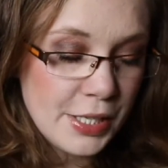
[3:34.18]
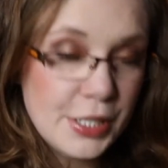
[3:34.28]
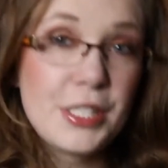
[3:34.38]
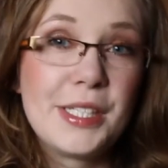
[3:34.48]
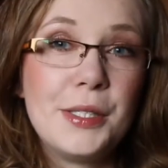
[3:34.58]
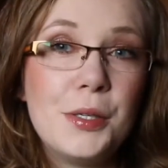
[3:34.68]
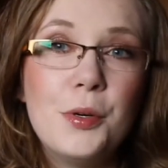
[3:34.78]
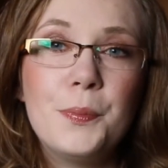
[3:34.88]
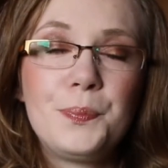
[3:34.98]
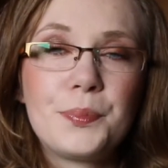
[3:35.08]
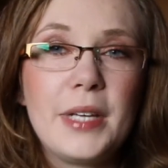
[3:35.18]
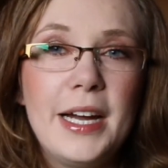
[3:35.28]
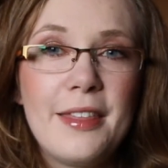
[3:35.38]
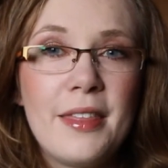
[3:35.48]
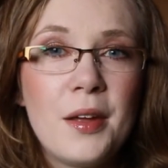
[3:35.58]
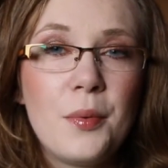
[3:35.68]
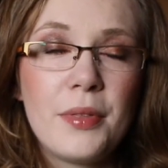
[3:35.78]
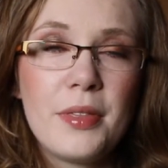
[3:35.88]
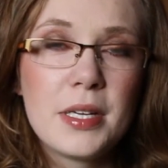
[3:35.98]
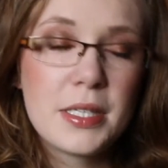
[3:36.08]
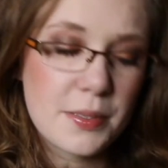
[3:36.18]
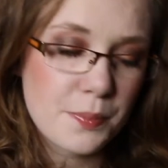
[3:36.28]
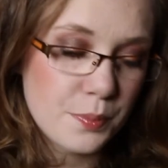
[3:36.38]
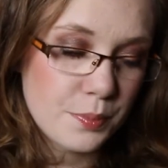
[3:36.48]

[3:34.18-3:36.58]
So I think with this